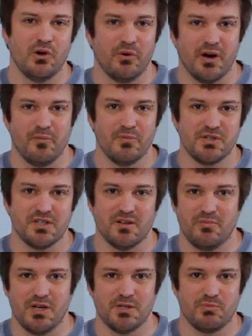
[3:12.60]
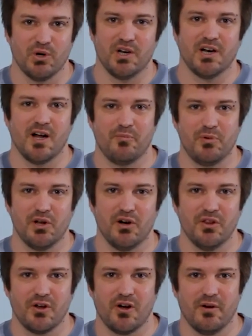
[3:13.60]
know what I'm missing, please point it out below
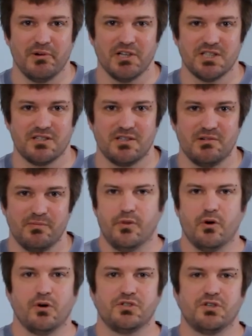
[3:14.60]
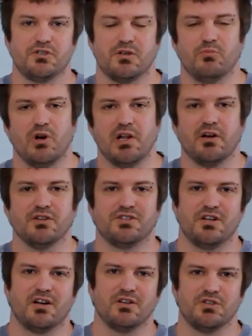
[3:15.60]
in the comments. There are also some really good
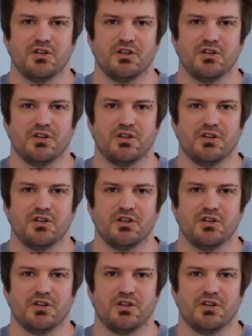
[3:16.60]
stickers